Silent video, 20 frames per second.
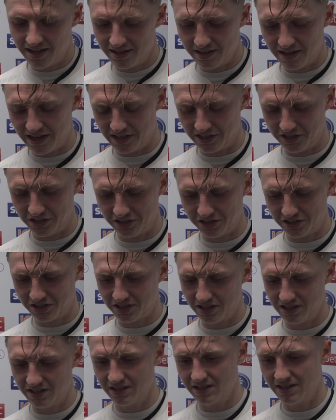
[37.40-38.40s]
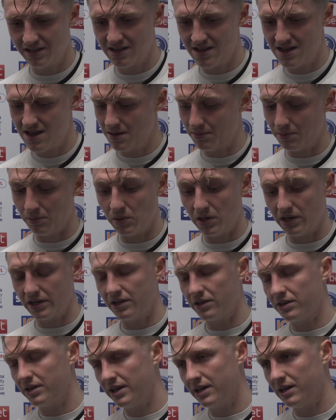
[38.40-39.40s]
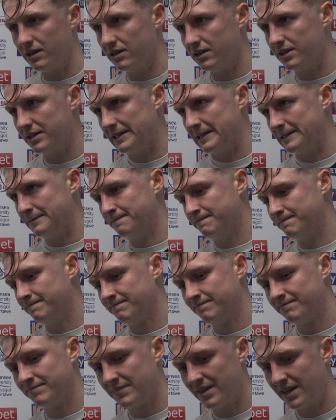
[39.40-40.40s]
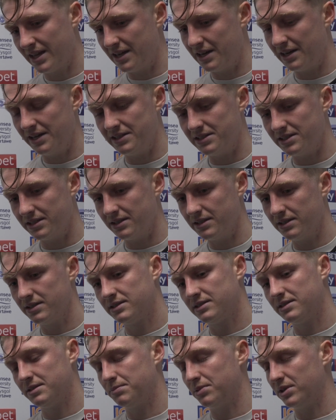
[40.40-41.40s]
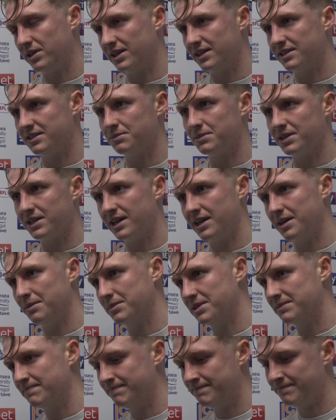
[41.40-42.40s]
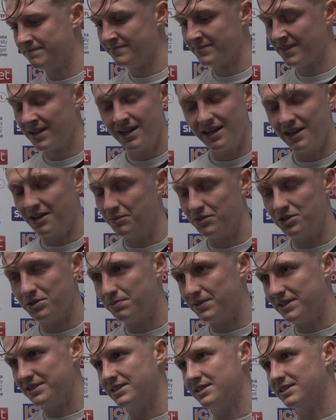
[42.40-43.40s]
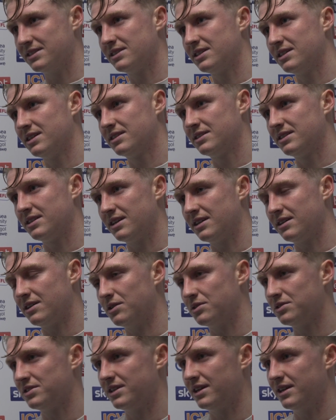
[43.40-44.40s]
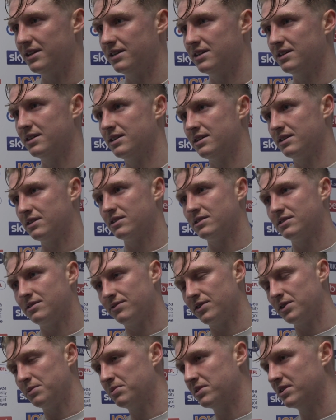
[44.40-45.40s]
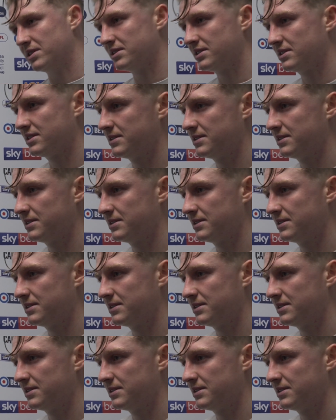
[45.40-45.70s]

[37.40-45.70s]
No, it's just, I've been working on it a lot, um, and I need to, to bring that into my game. And, and I'm just buzzing to, to get the goal today that uh, got us the three points.